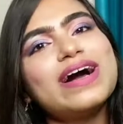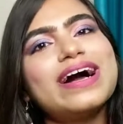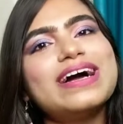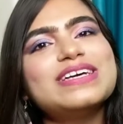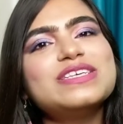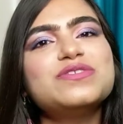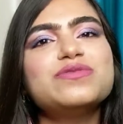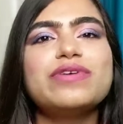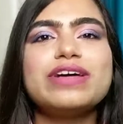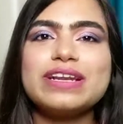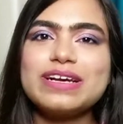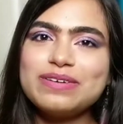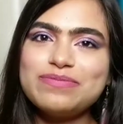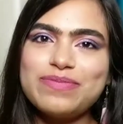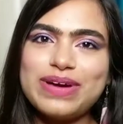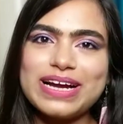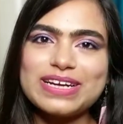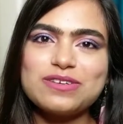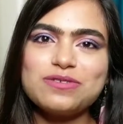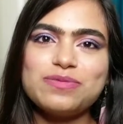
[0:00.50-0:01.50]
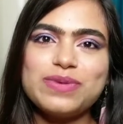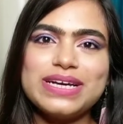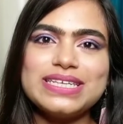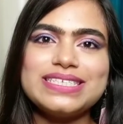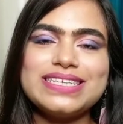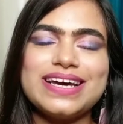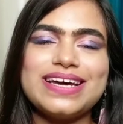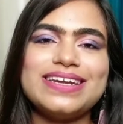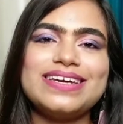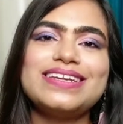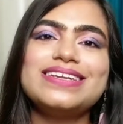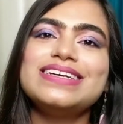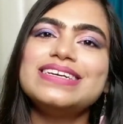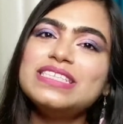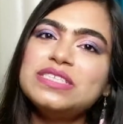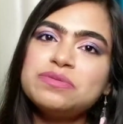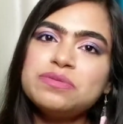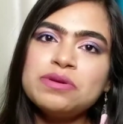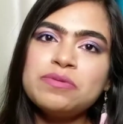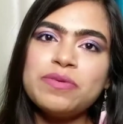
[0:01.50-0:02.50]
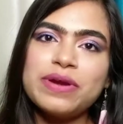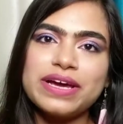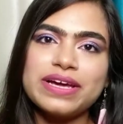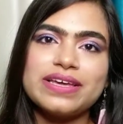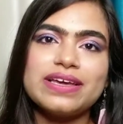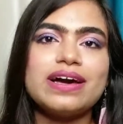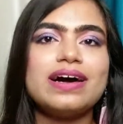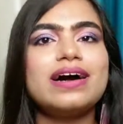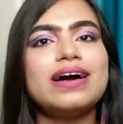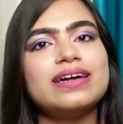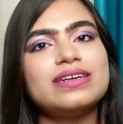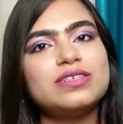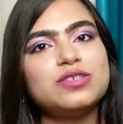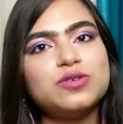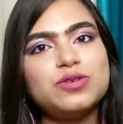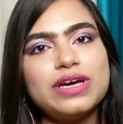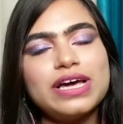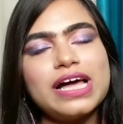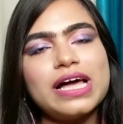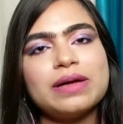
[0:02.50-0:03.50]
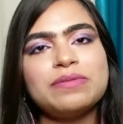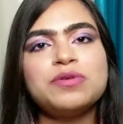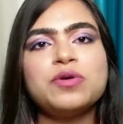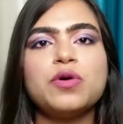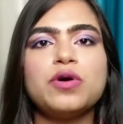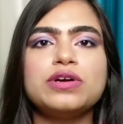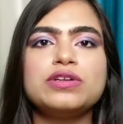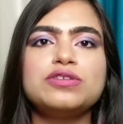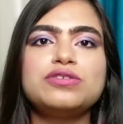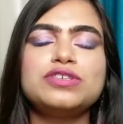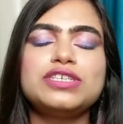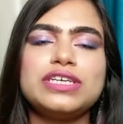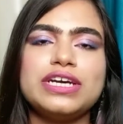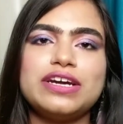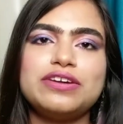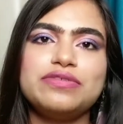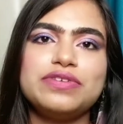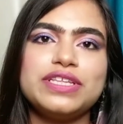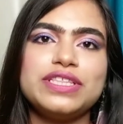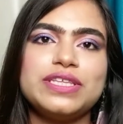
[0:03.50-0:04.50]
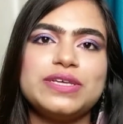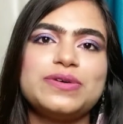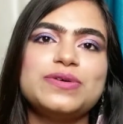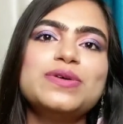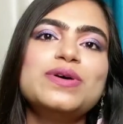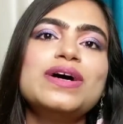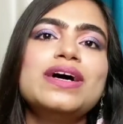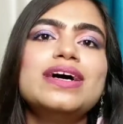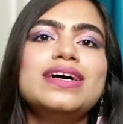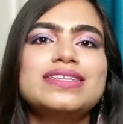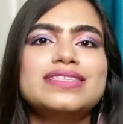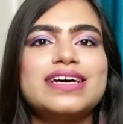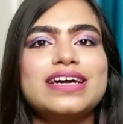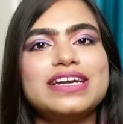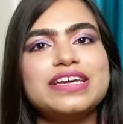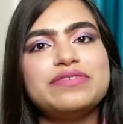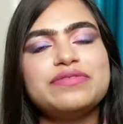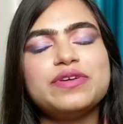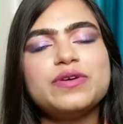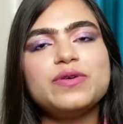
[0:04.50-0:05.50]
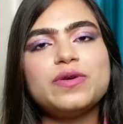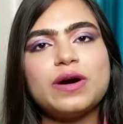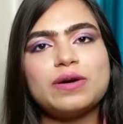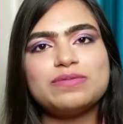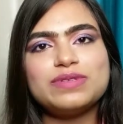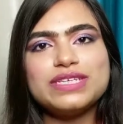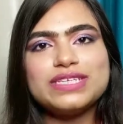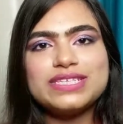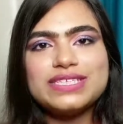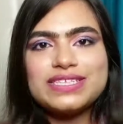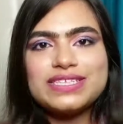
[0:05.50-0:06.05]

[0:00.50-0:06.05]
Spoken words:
guys, welcome back to my channel. It's me Pragnya and today I am going to share with you the review of these